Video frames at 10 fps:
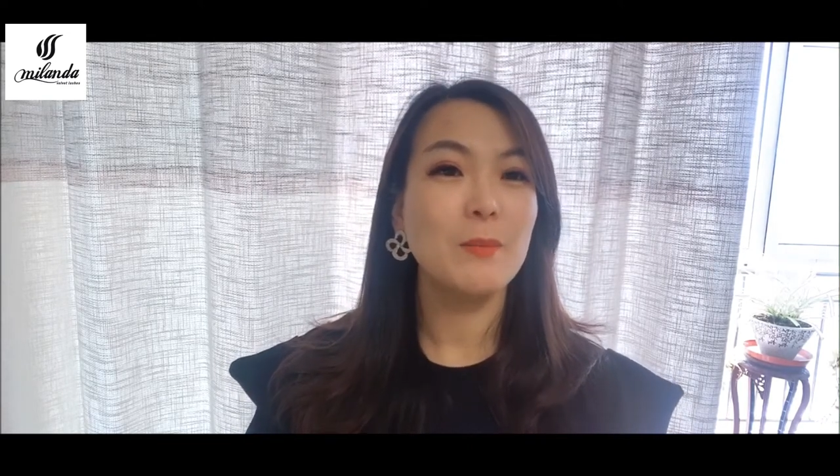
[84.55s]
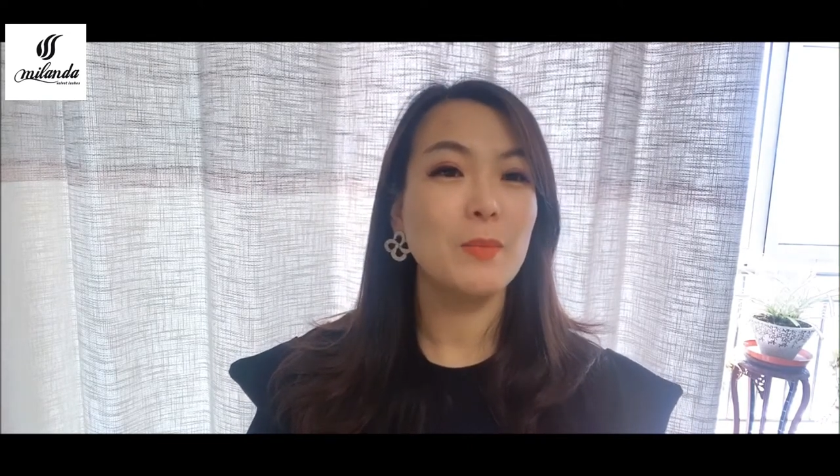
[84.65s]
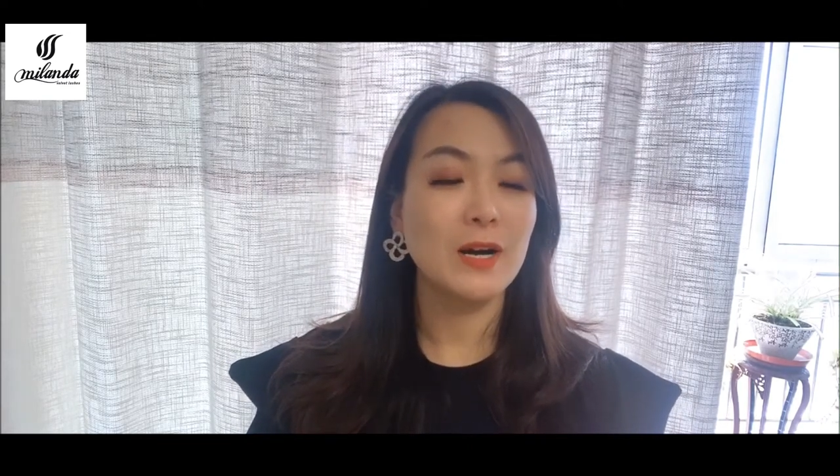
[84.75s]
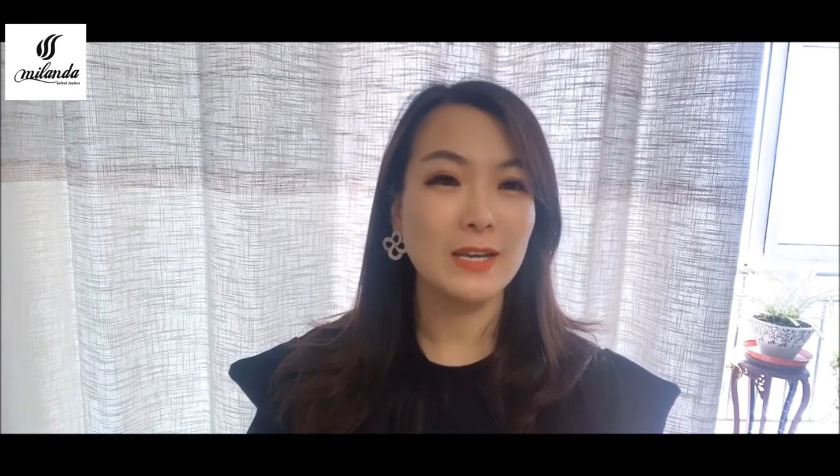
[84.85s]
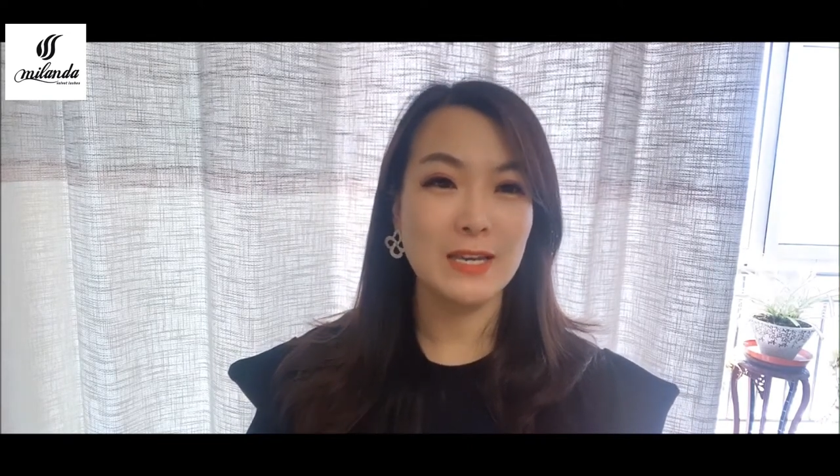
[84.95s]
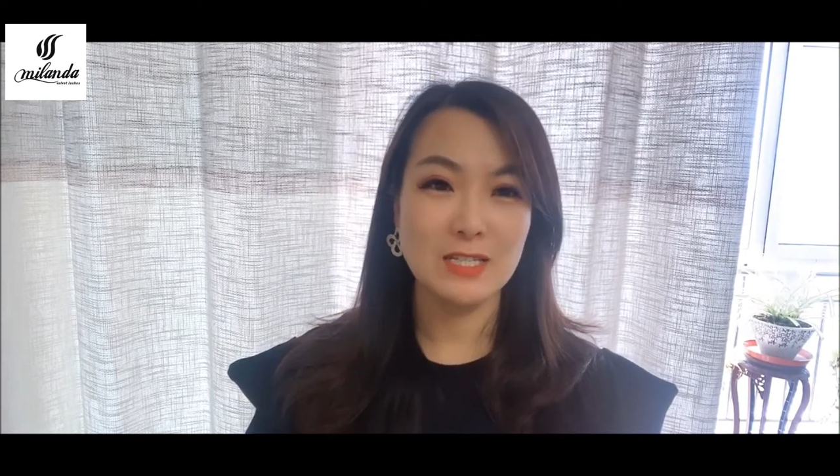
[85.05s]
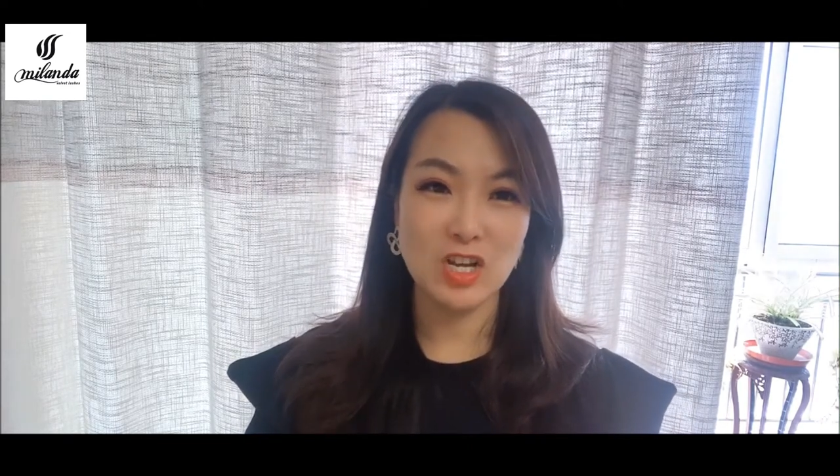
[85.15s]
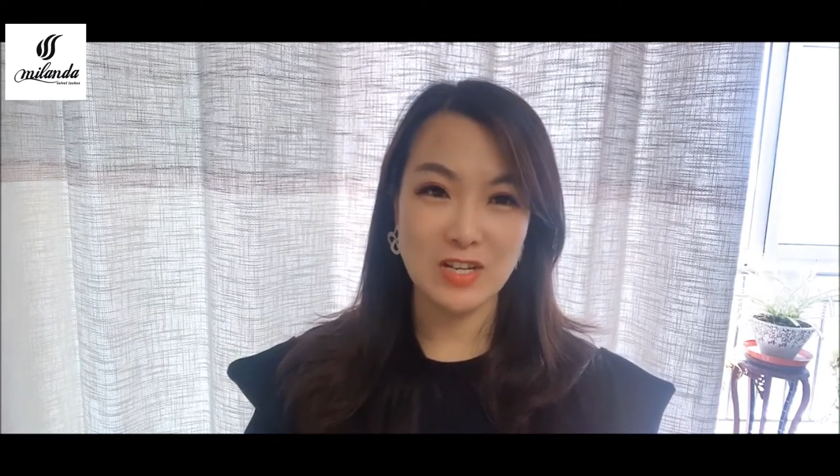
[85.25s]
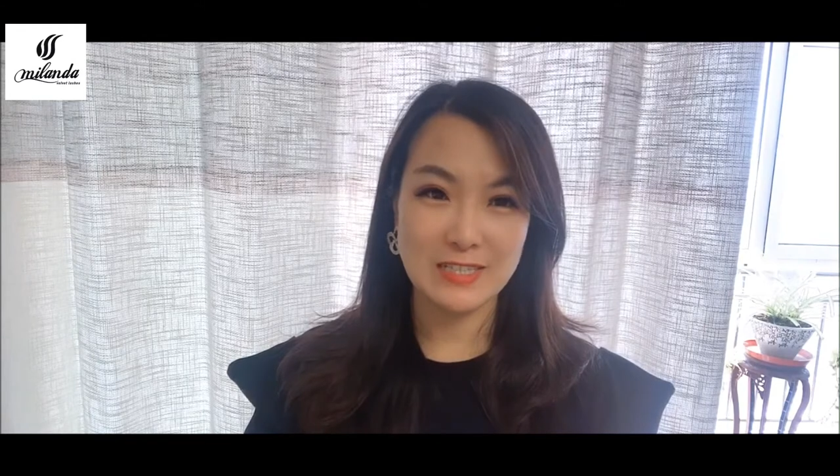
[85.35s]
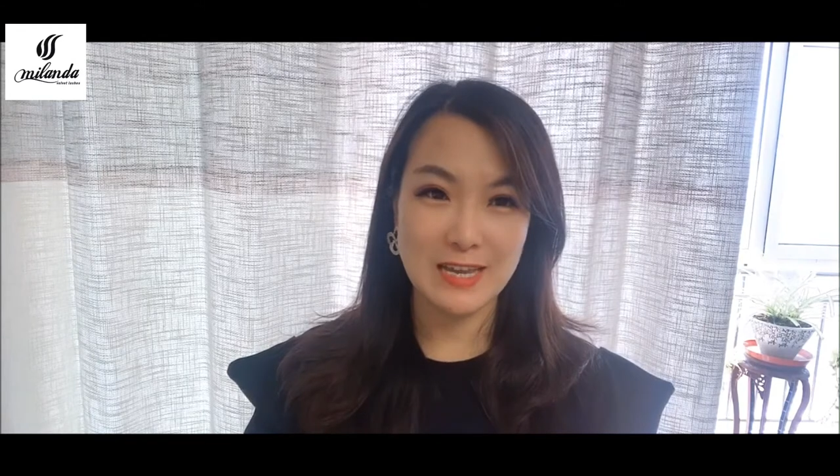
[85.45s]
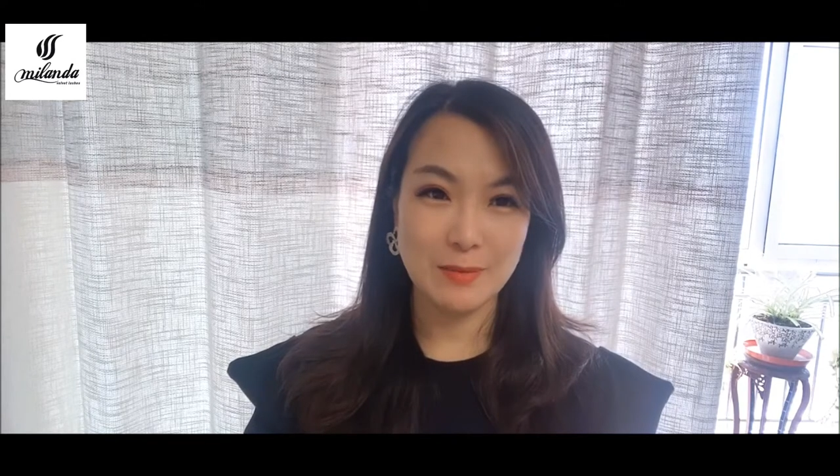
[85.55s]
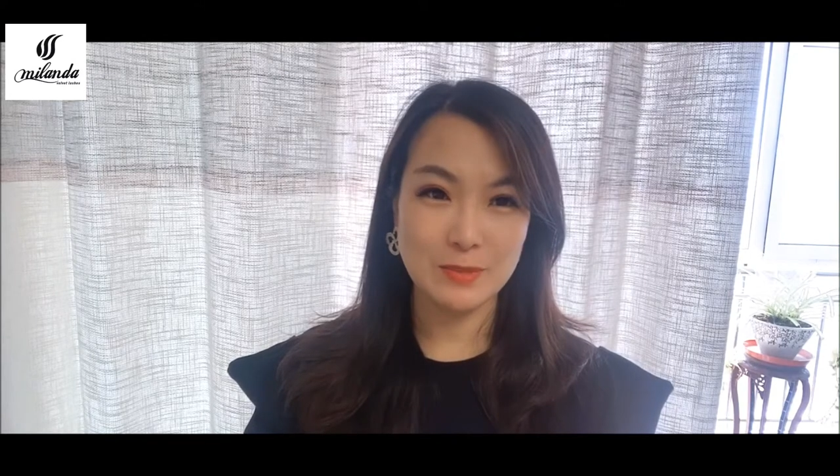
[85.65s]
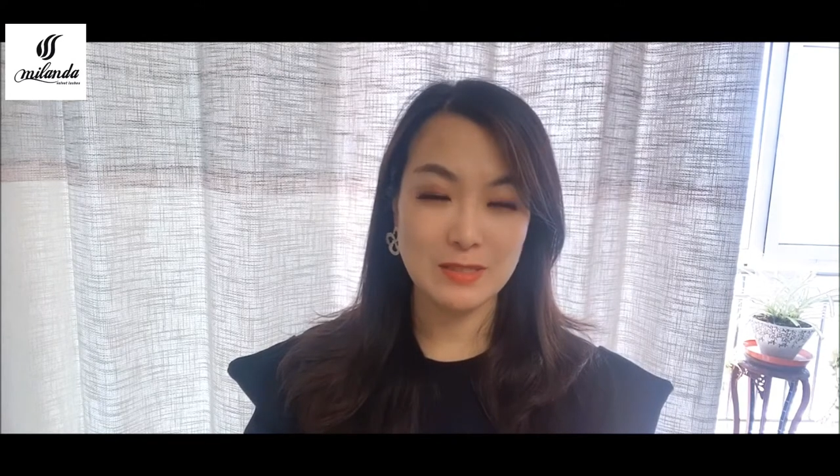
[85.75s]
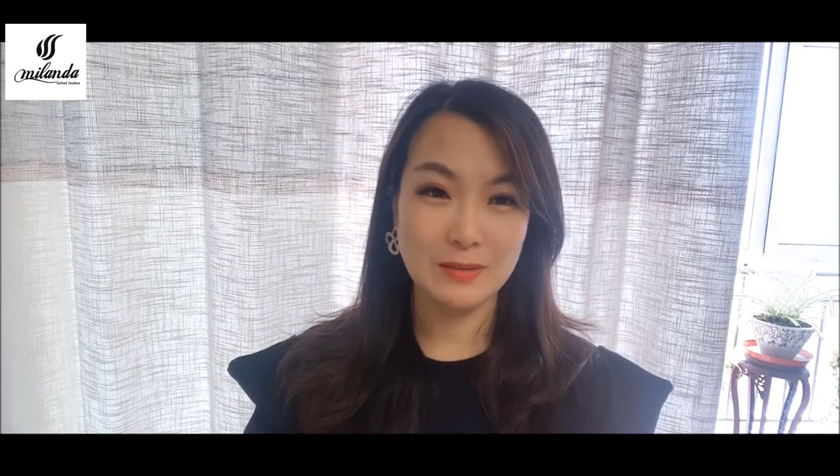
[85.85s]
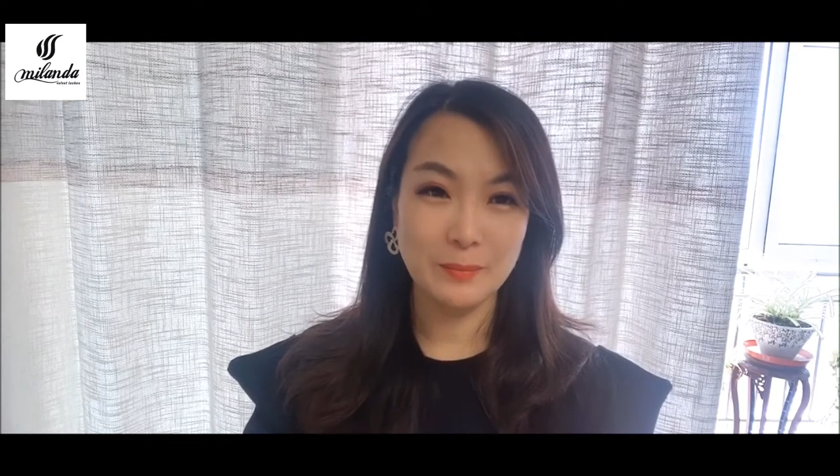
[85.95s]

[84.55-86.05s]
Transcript: market concept.